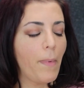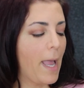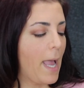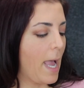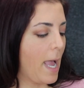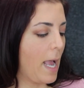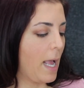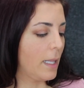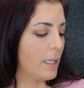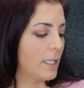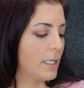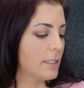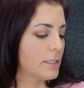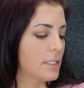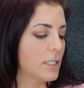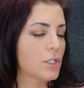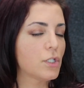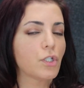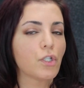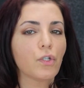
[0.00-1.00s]

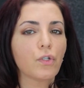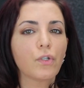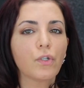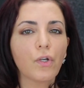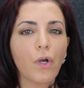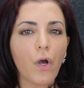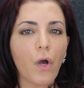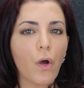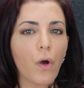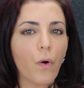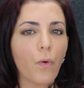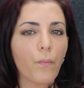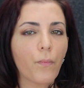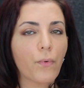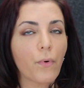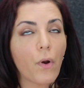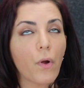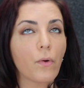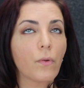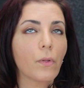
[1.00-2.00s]
palette to go.
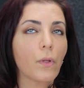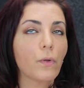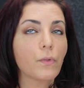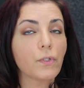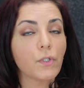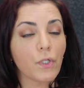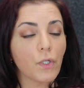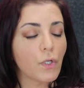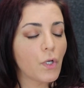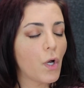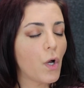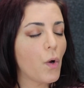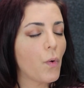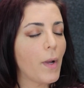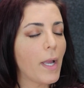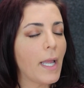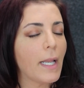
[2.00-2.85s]
Pro Glow to go.